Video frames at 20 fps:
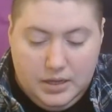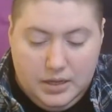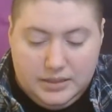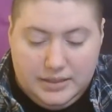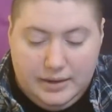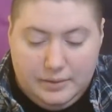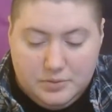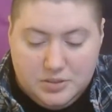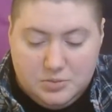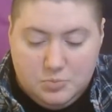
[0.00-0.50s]

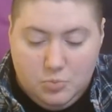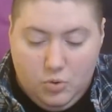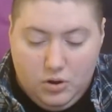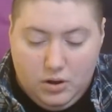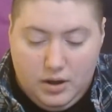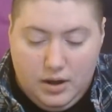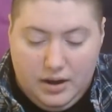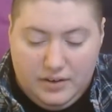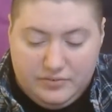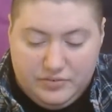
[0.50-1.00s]
There was more
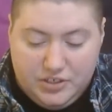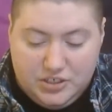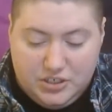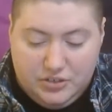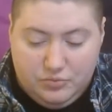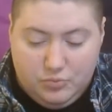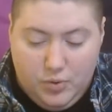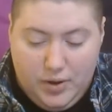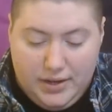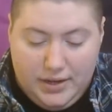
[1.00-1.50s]
coverage
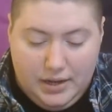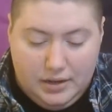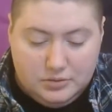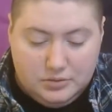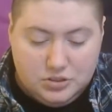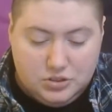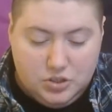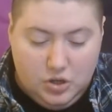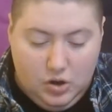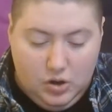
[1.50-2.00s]
of White
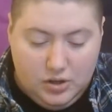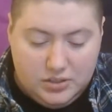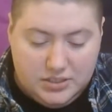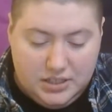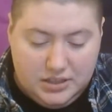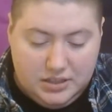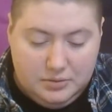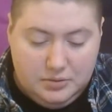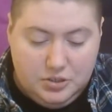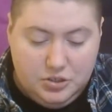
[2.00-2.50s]
House dogs
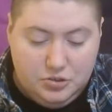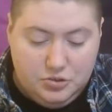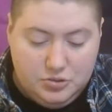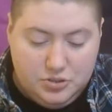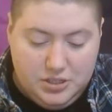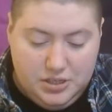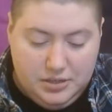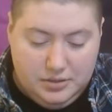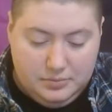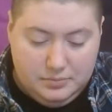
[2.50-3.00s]
at the
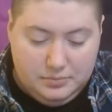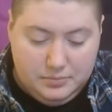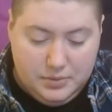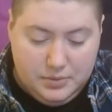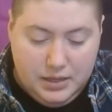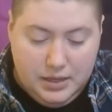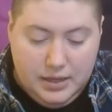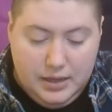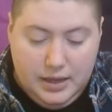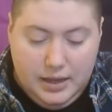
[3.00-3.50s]
museum
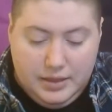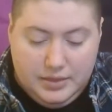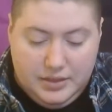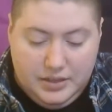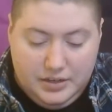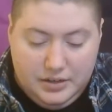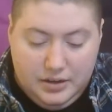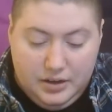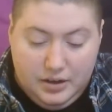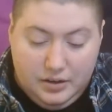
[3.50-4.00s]

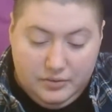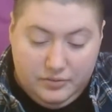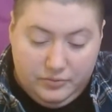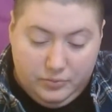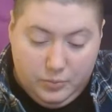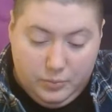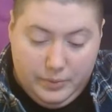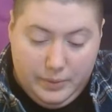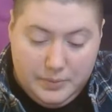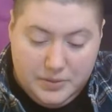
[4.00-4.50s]
than of
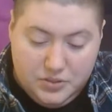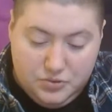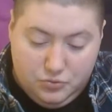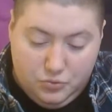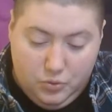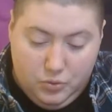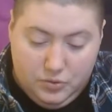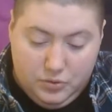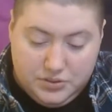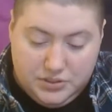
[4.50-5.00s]
women's
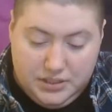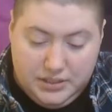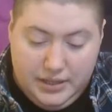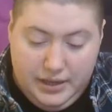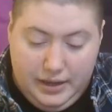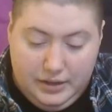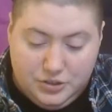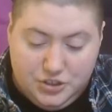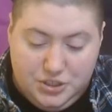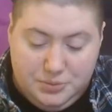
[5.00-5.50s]
roles in the
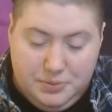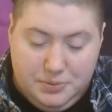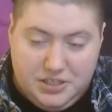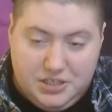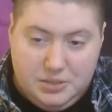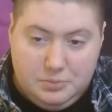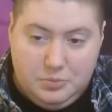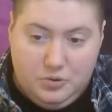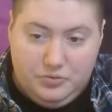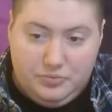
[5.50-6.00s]

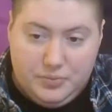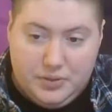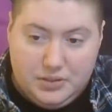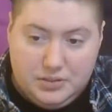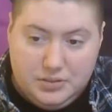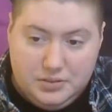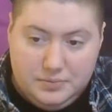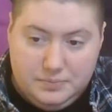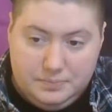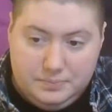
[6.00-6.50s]
LGBT
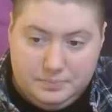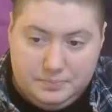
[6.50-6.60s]
movement.